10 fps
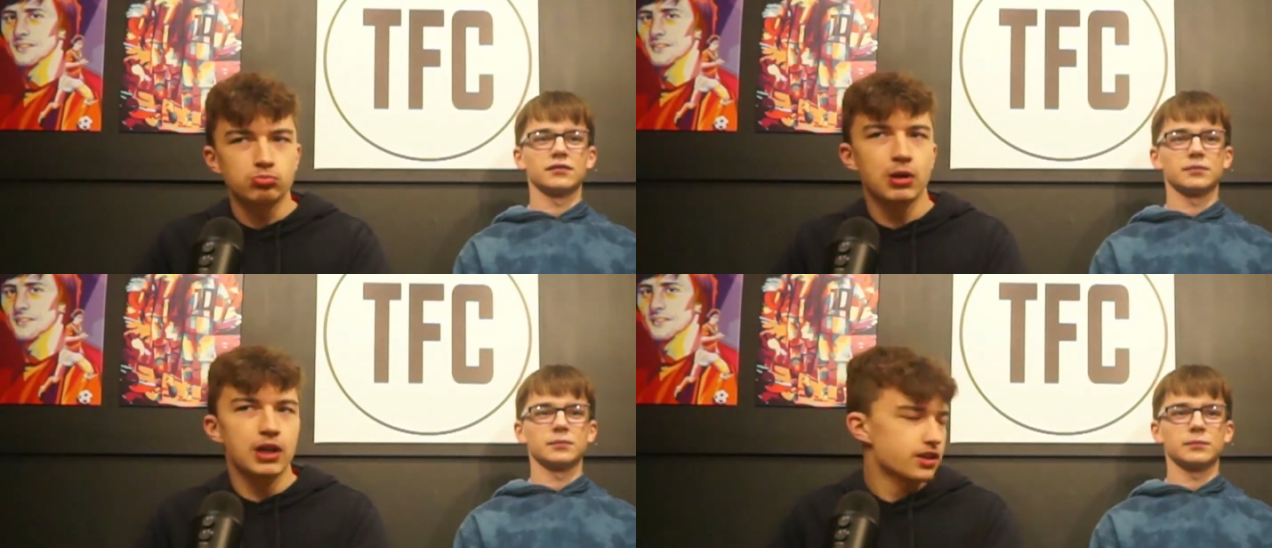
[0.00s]

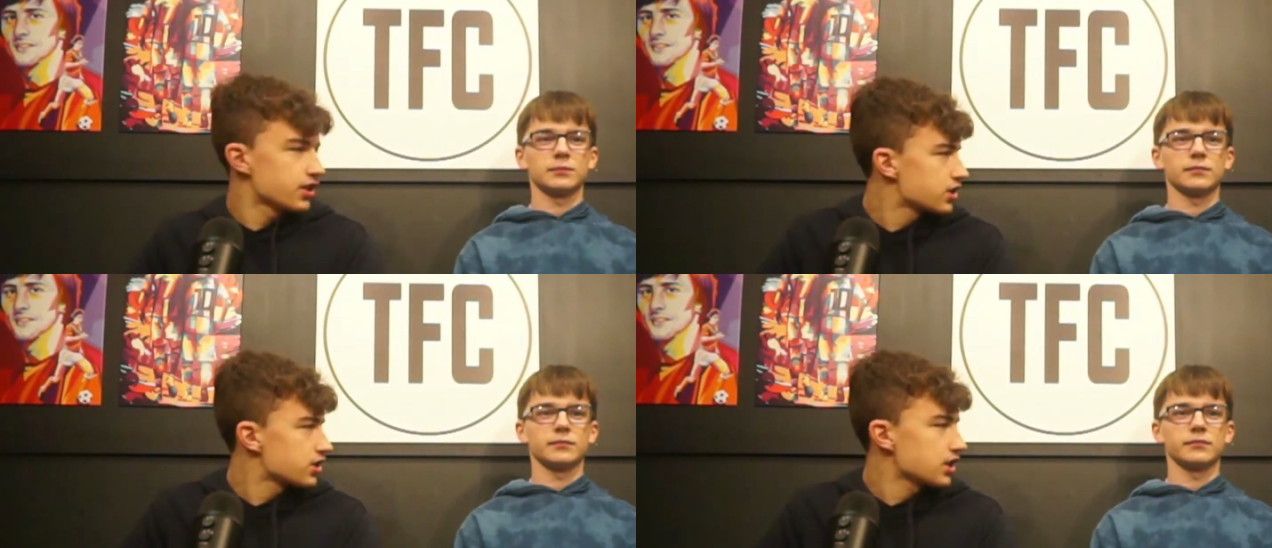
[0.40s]

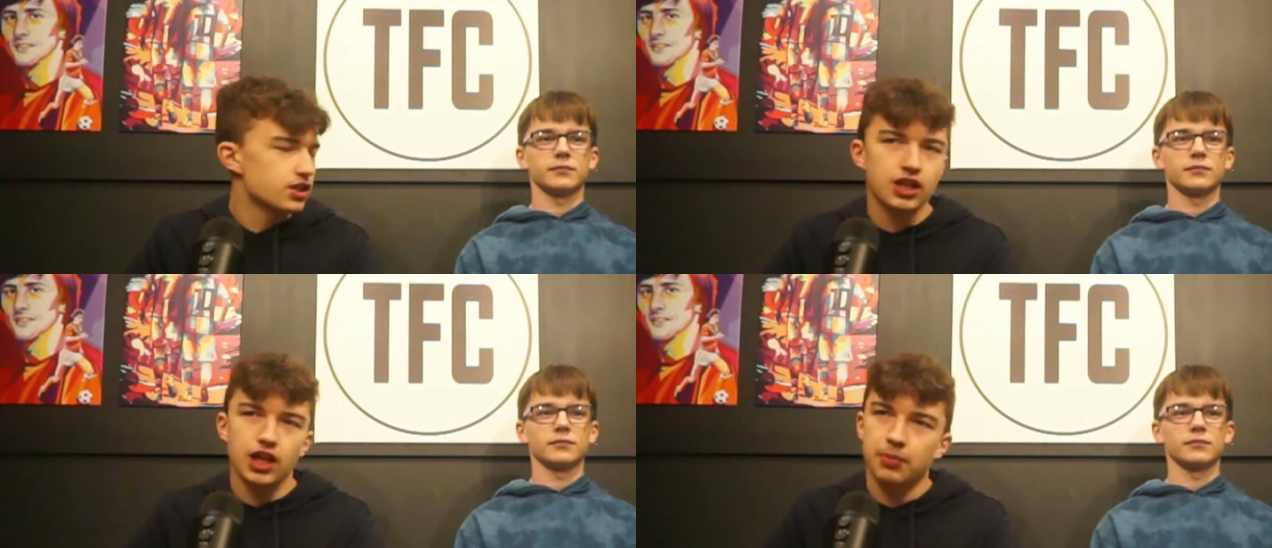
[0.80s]
Speaker 1: since he
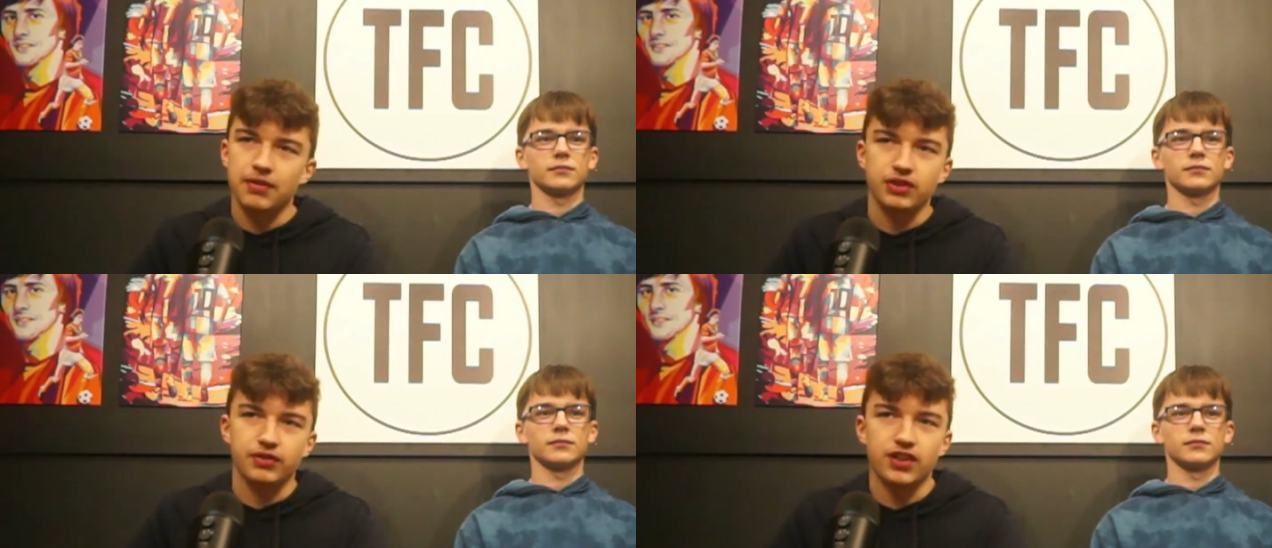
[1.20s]
started playing
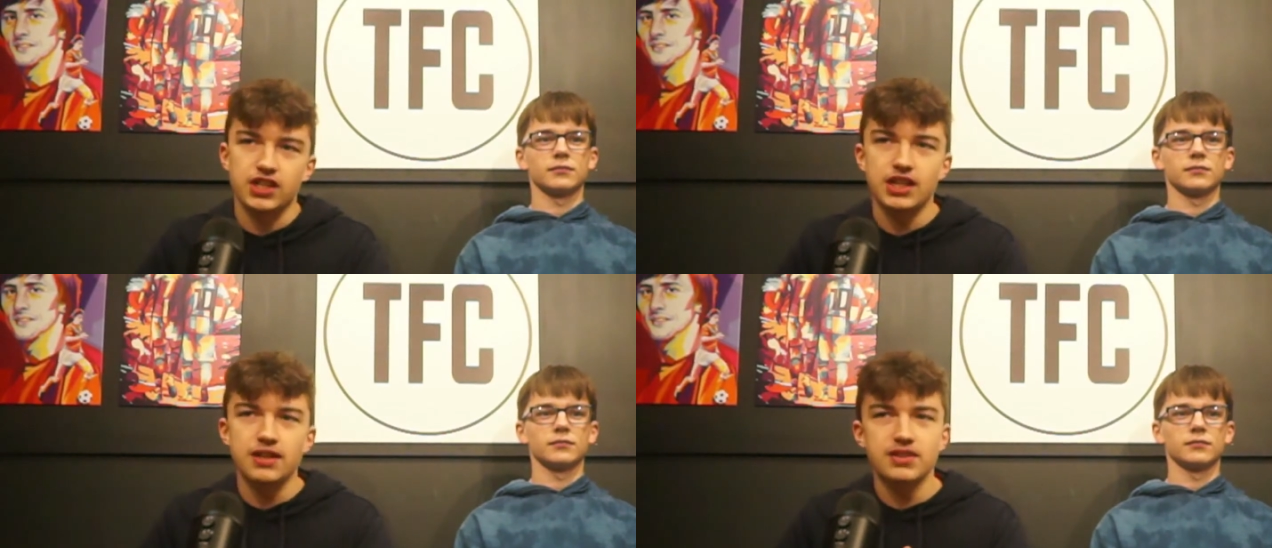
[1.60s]
for the first team.